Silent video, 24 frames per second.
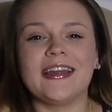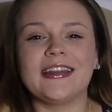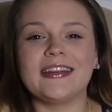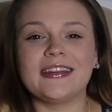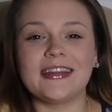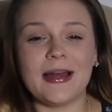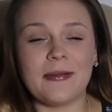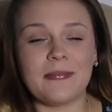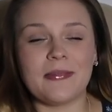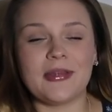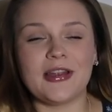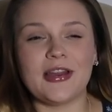and
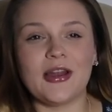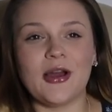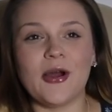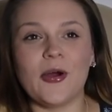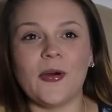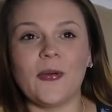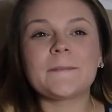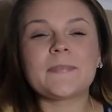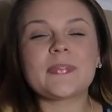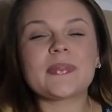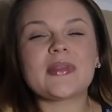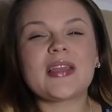let me
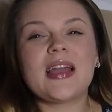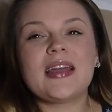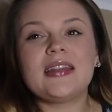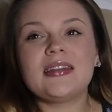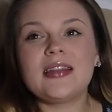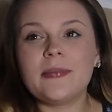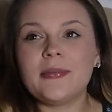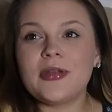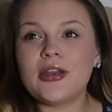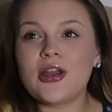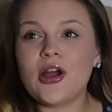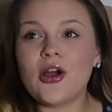know and
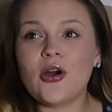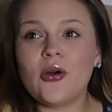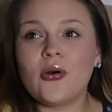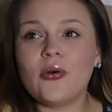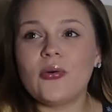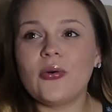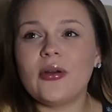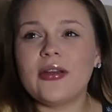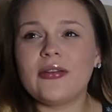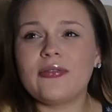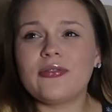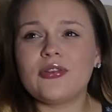let me
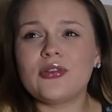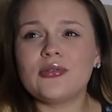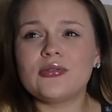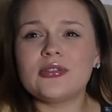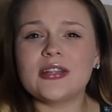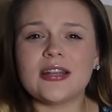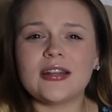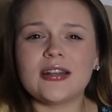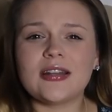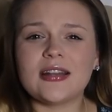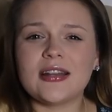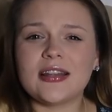know if you
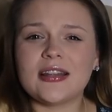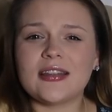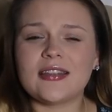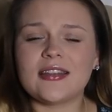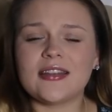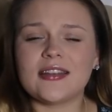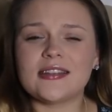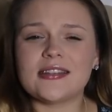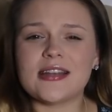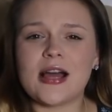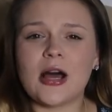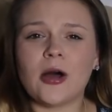did
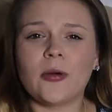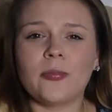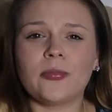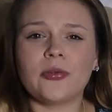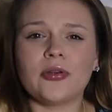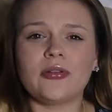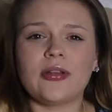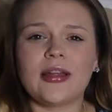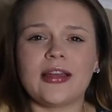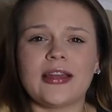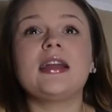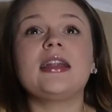anything to help
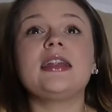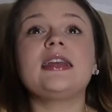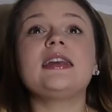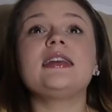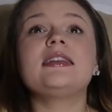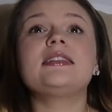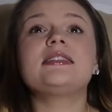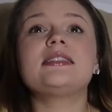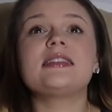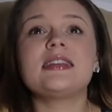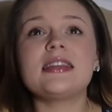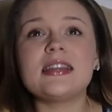you like
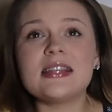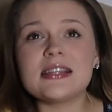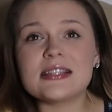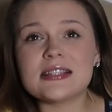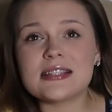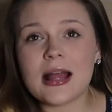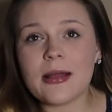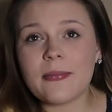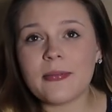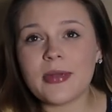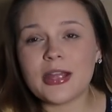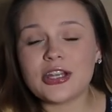any teas
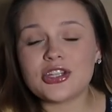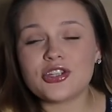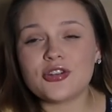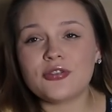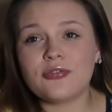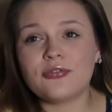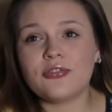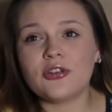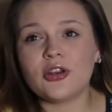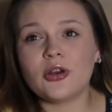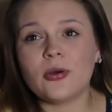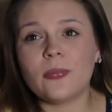that made you
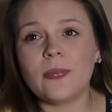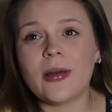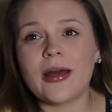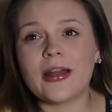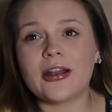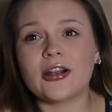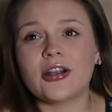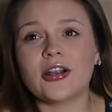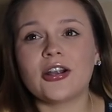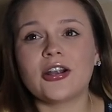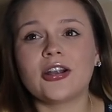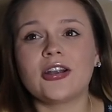feel
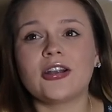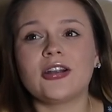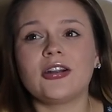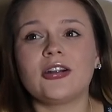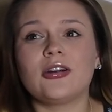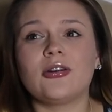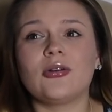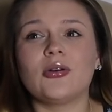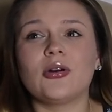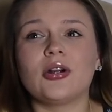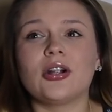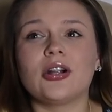better
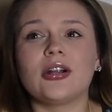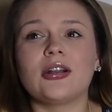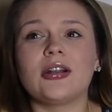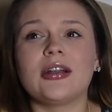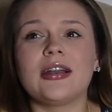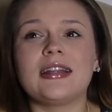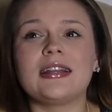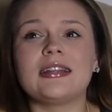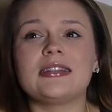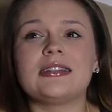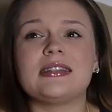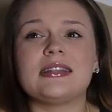or
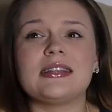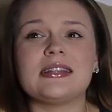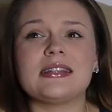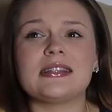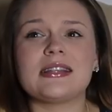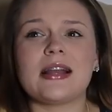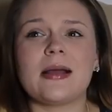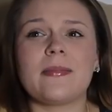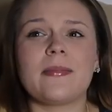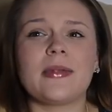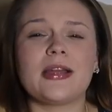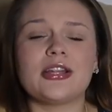any teas
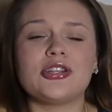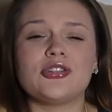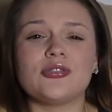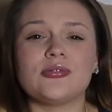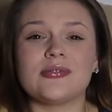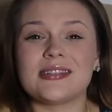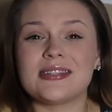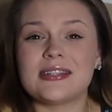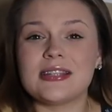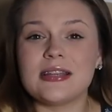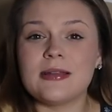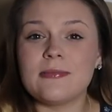that made you
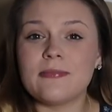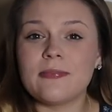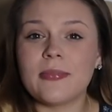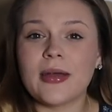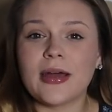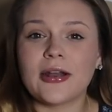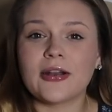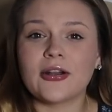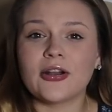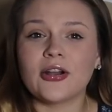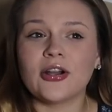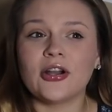sleep
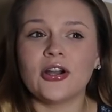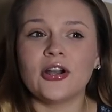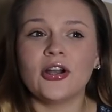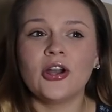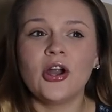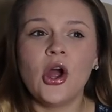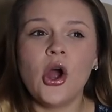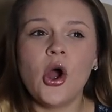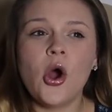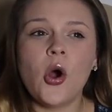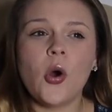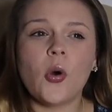better
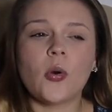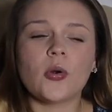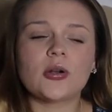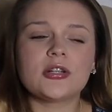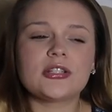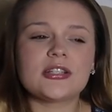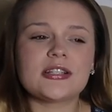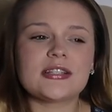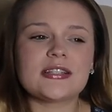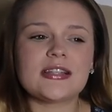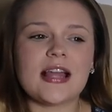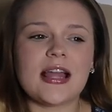or
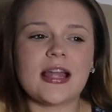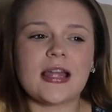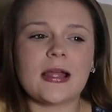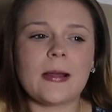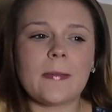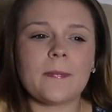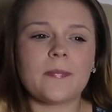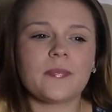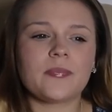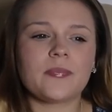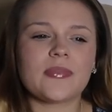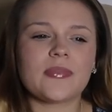just like
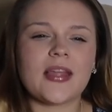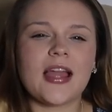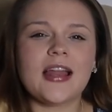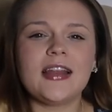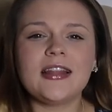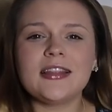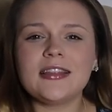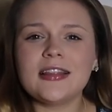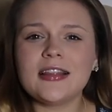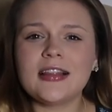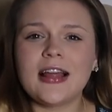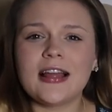
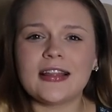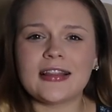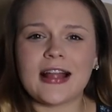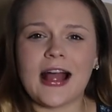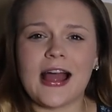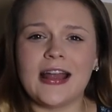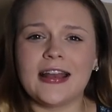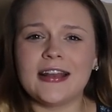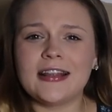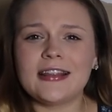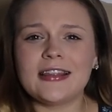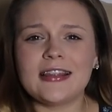anything like
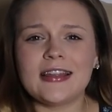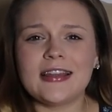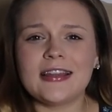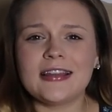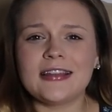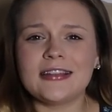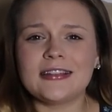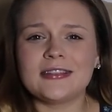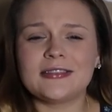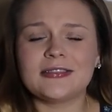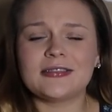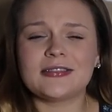that
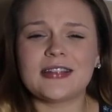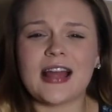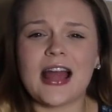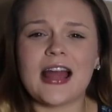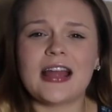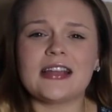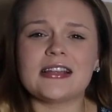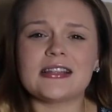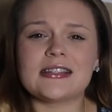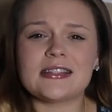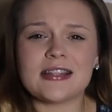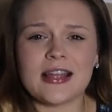anything
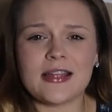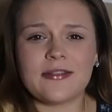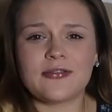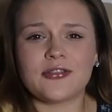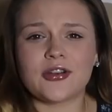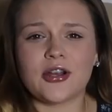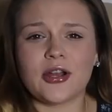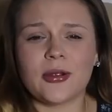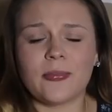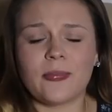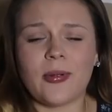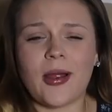that is safe
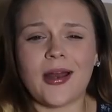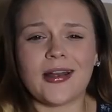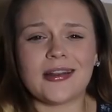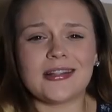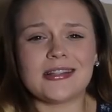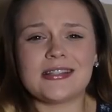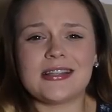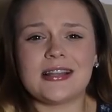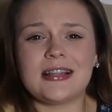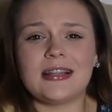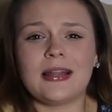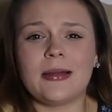during
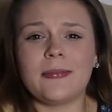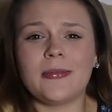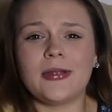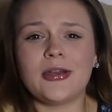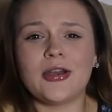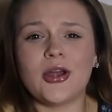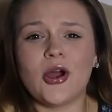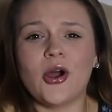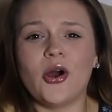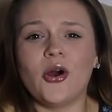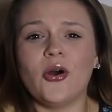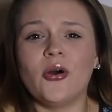pregnancy let me
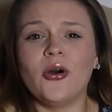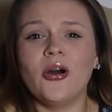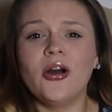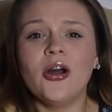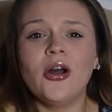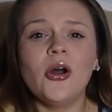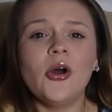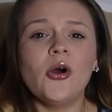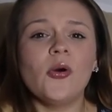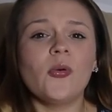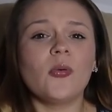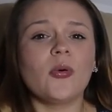know
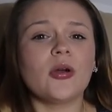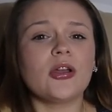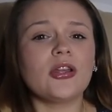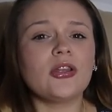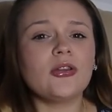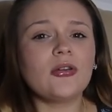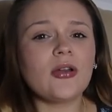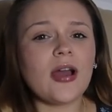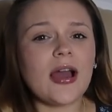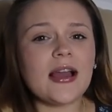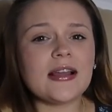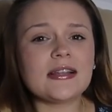what
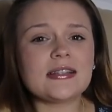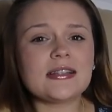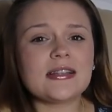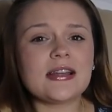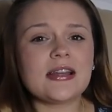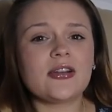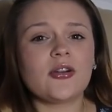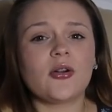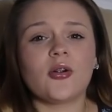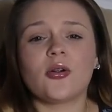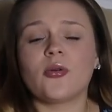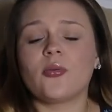you guys
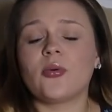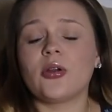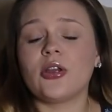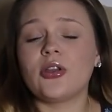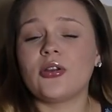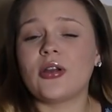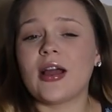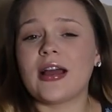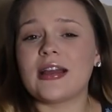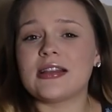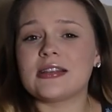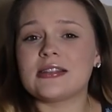did or what
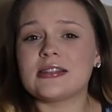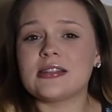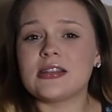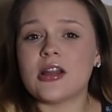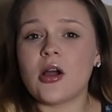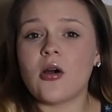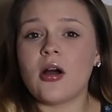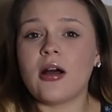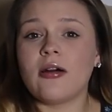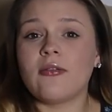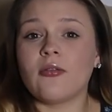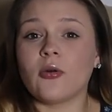you guys
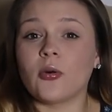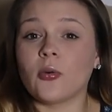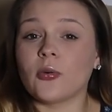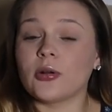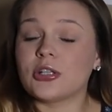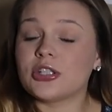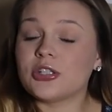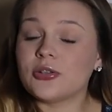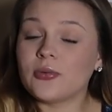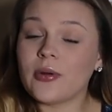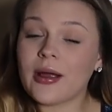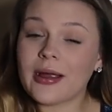know of or
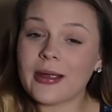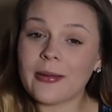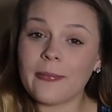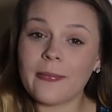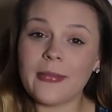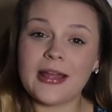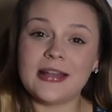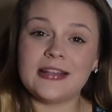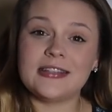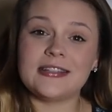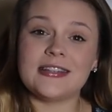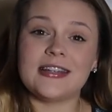what you
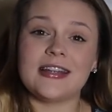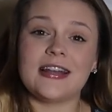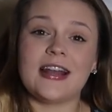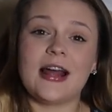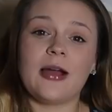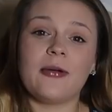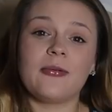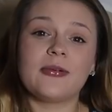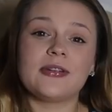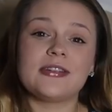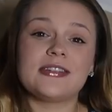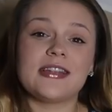recommend and
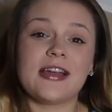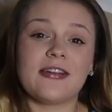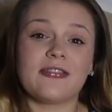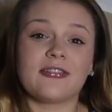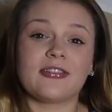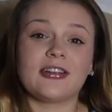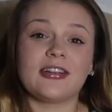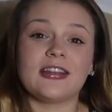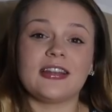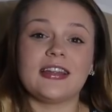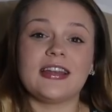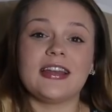i would
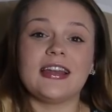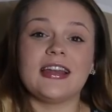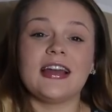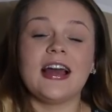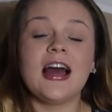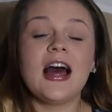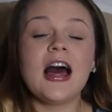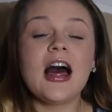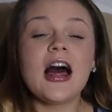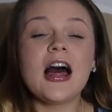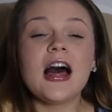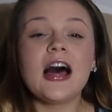definitely
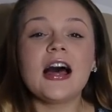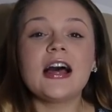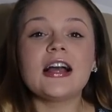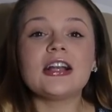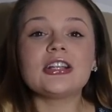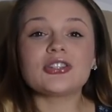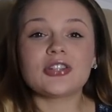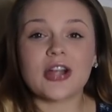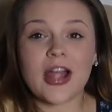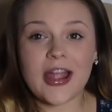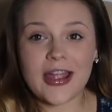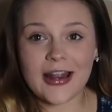
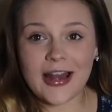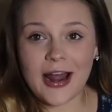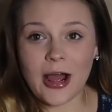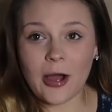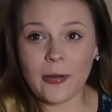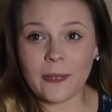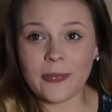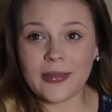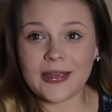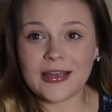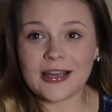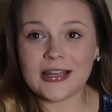try it
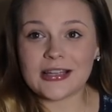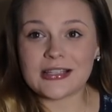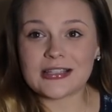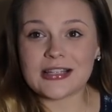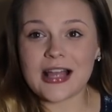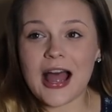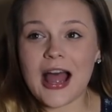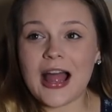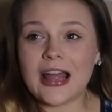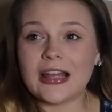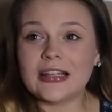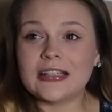out because
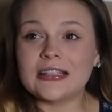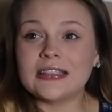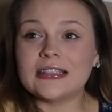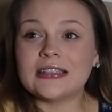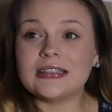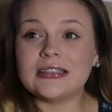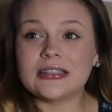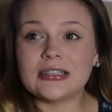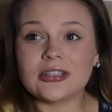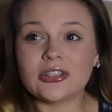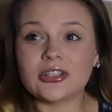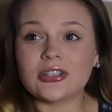i
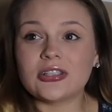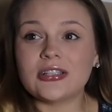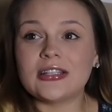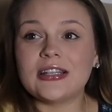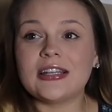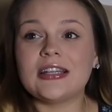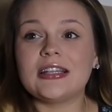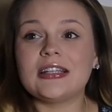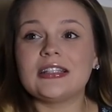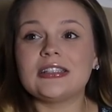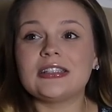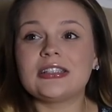
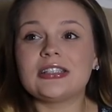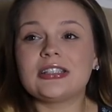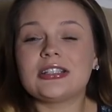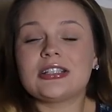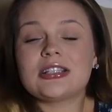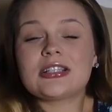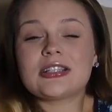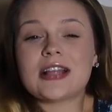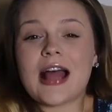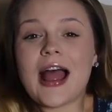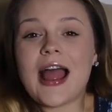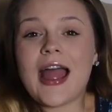literally
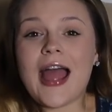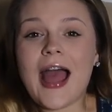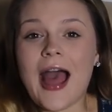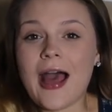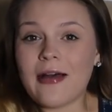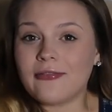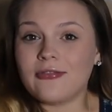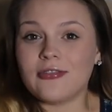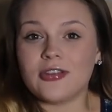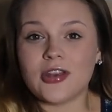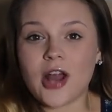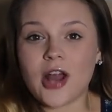just i have